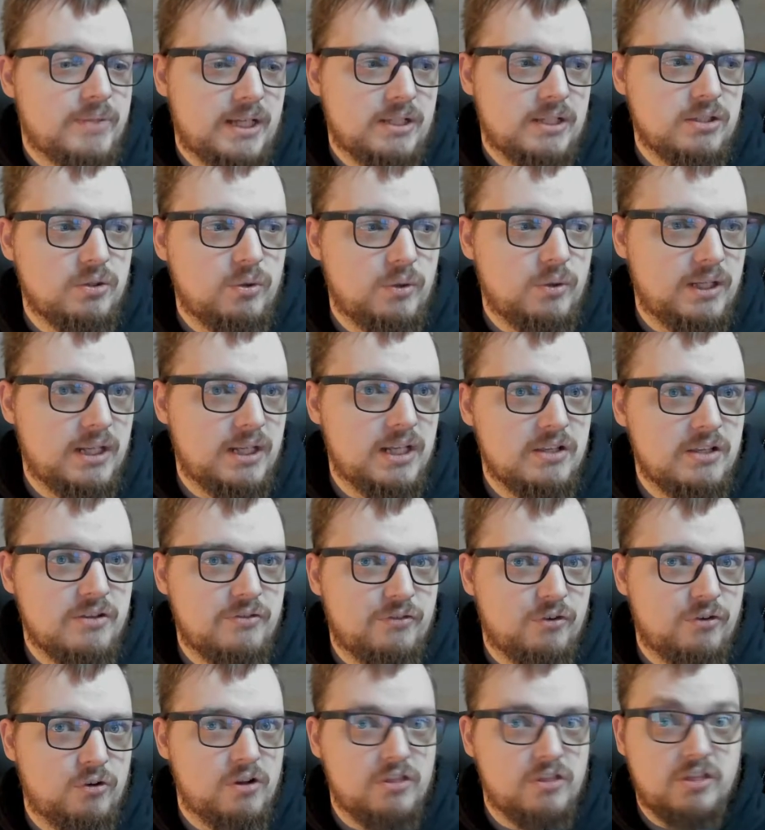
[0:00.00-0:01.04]
doing this
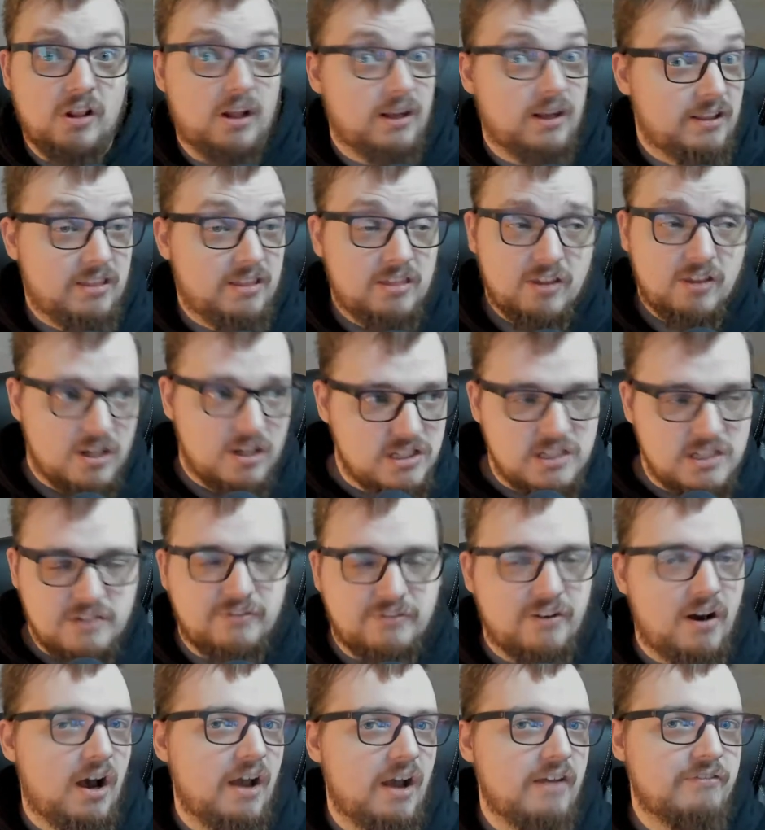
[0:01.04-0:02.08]
for like
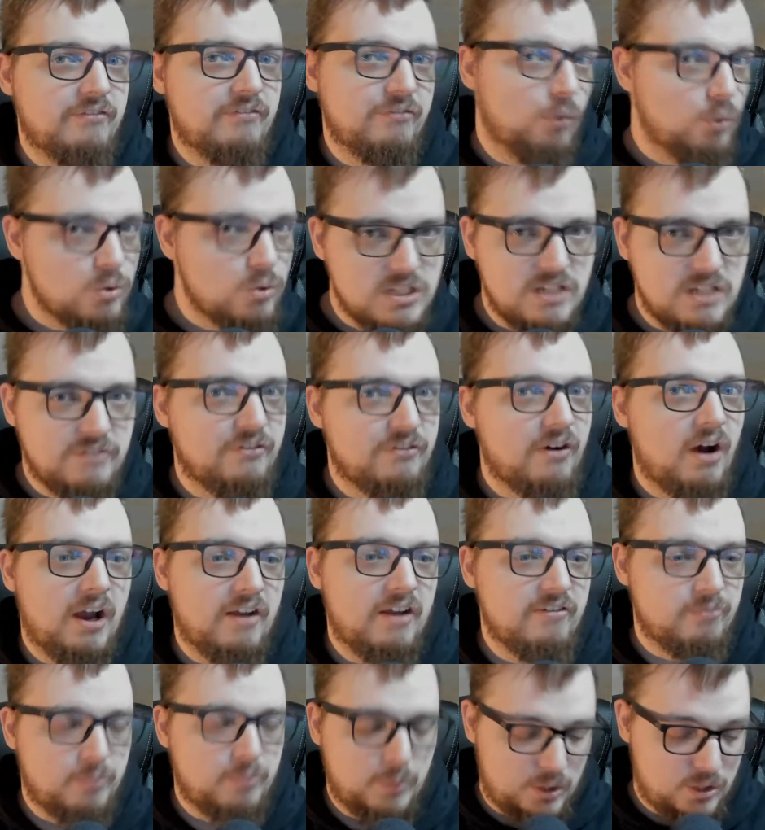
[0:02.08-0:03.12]
35,
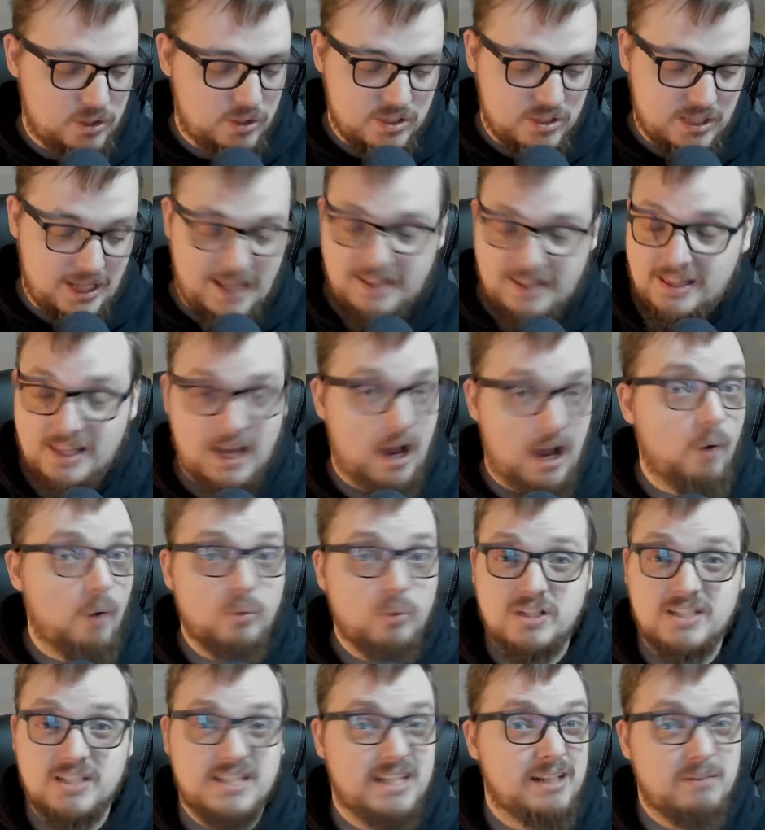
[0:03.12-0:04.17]
45, because that I would
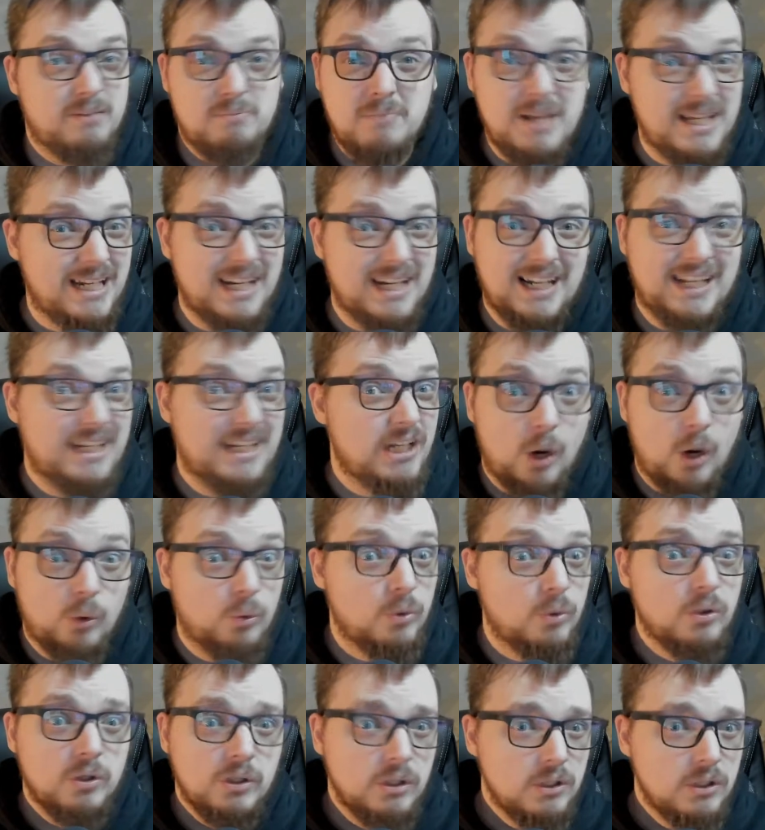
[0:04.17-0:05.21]
have said immediately no.
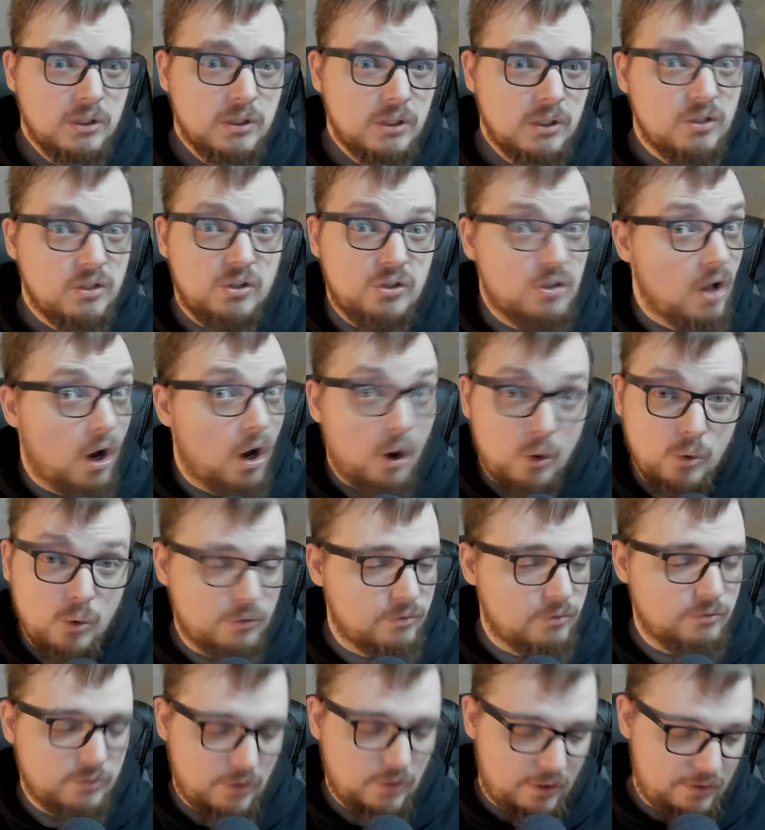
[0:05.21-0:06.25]
No,
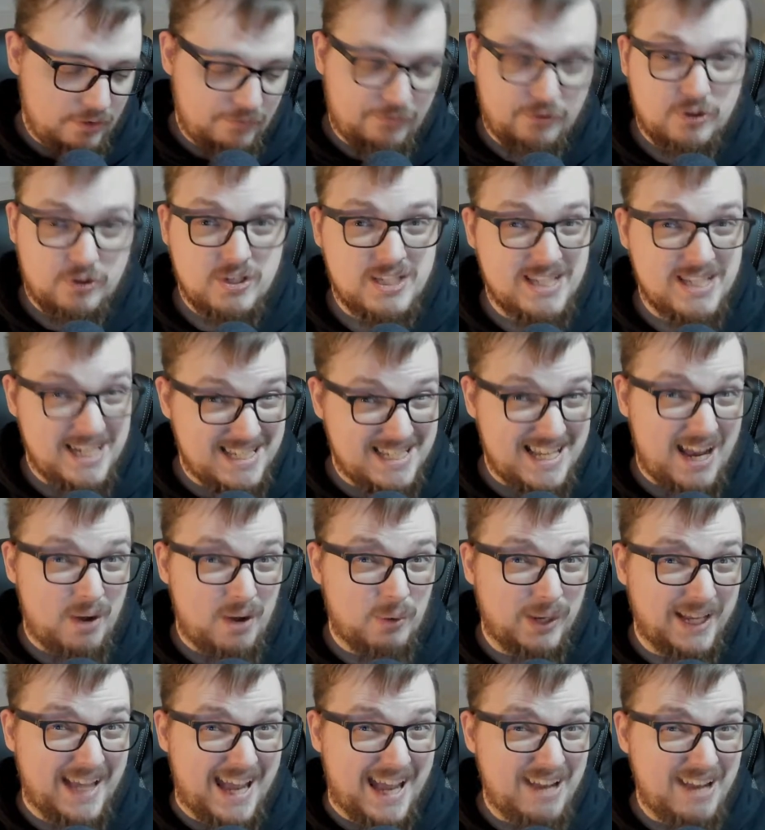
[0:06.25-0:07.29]
not for a 6-hour
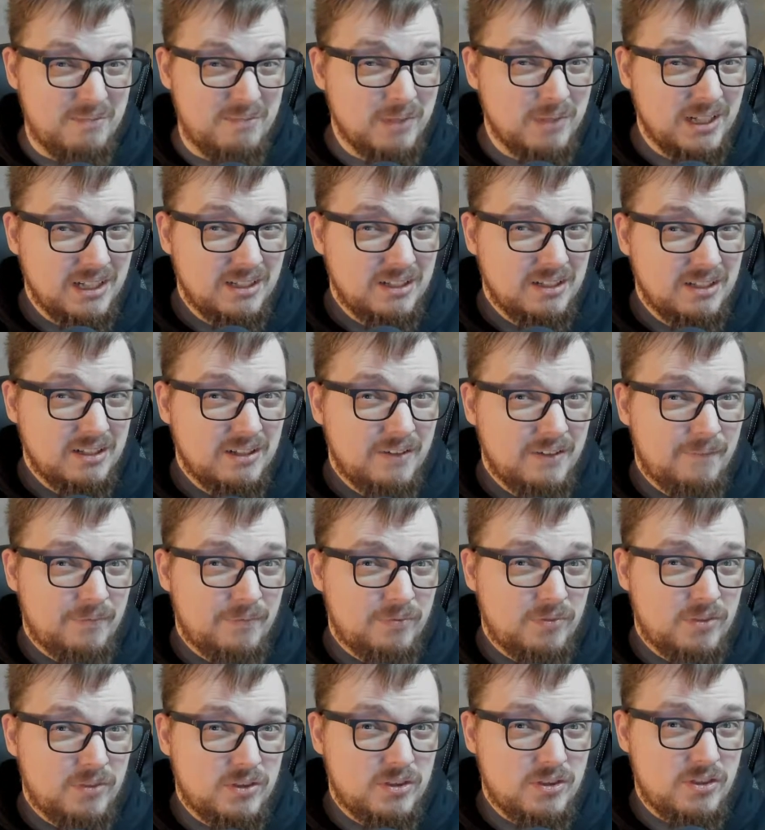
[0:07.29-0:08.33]
game.
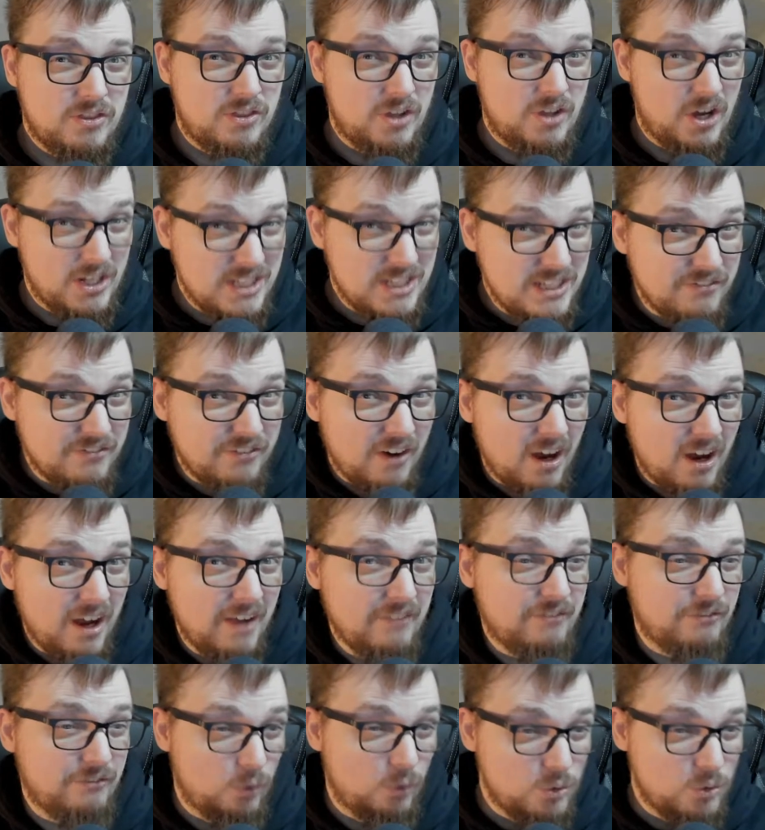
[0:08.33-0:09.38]
35,
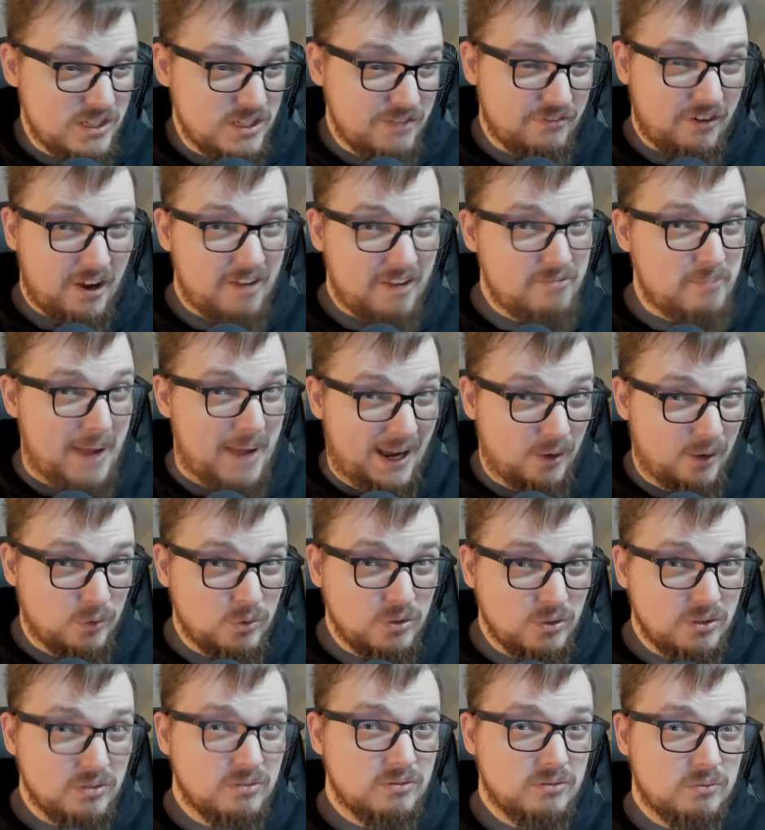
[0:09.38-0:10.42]
45 pound,
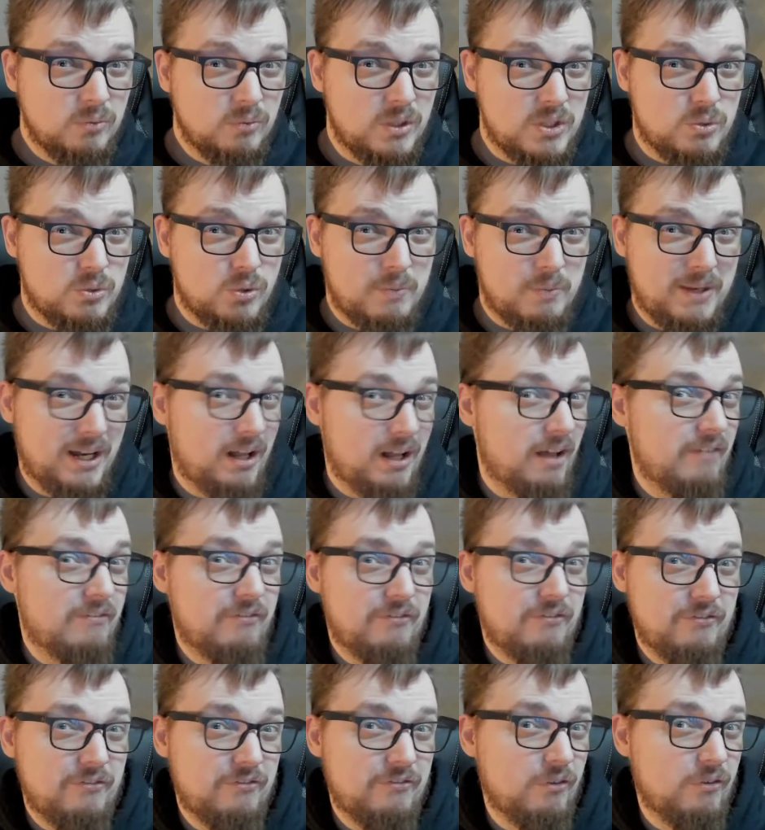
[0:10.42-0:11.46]
which would have been like
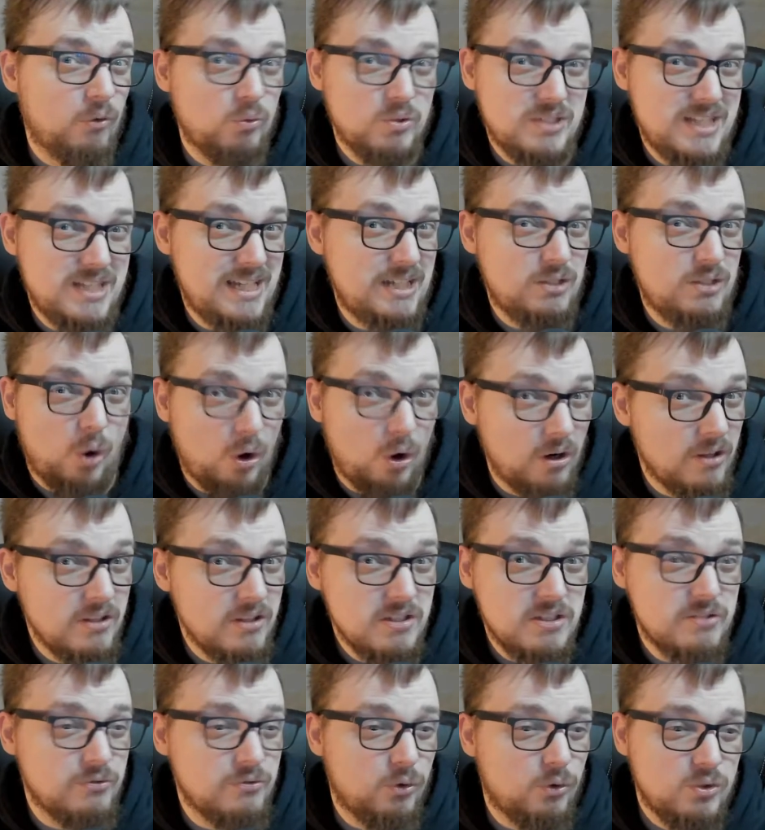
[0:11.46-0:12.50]
$40,
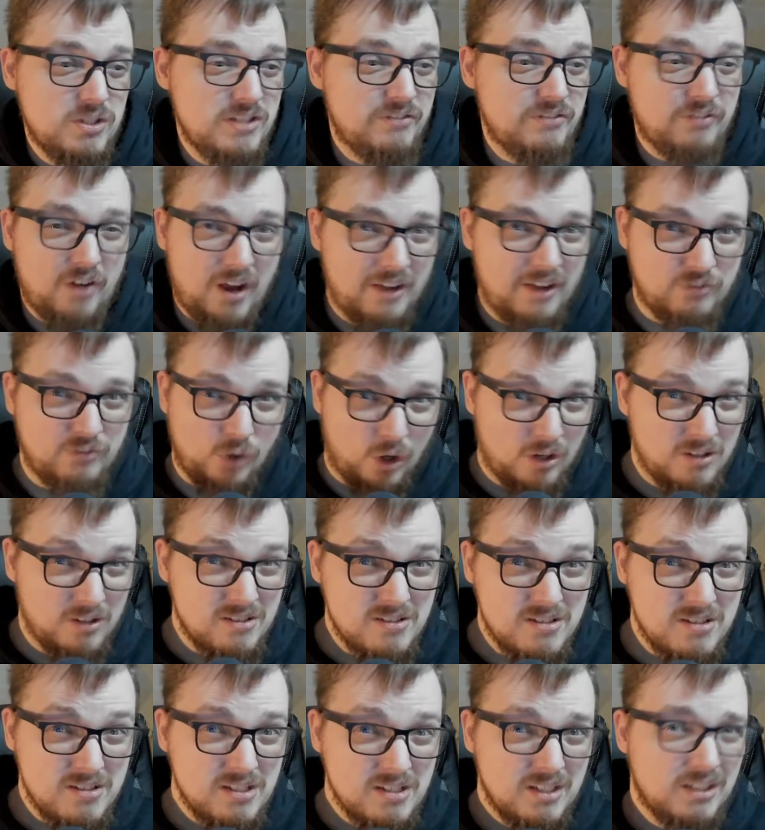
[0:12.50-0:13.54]

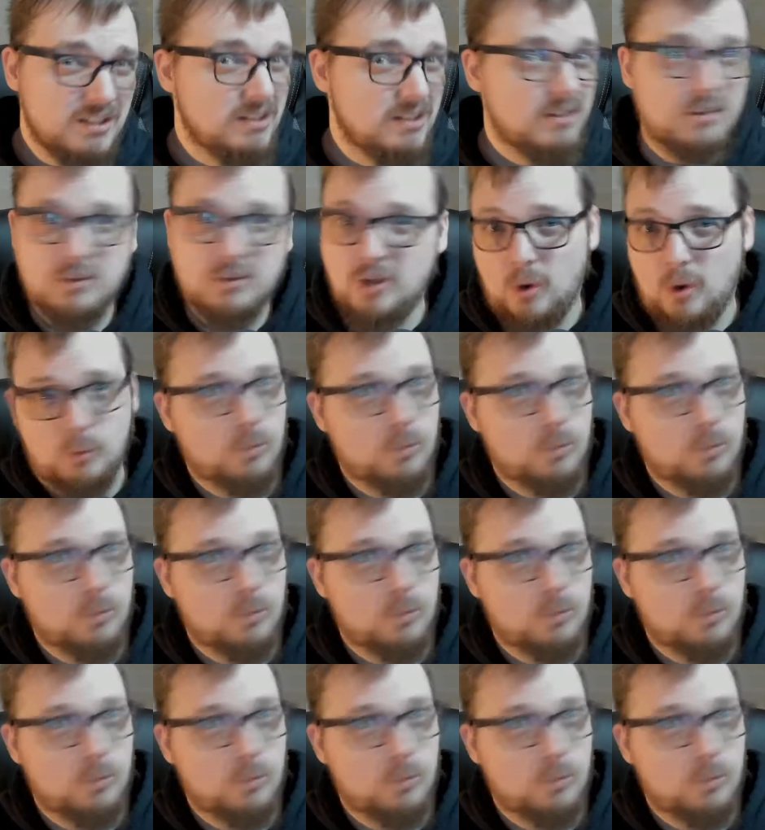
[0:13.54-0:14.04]
$45. No.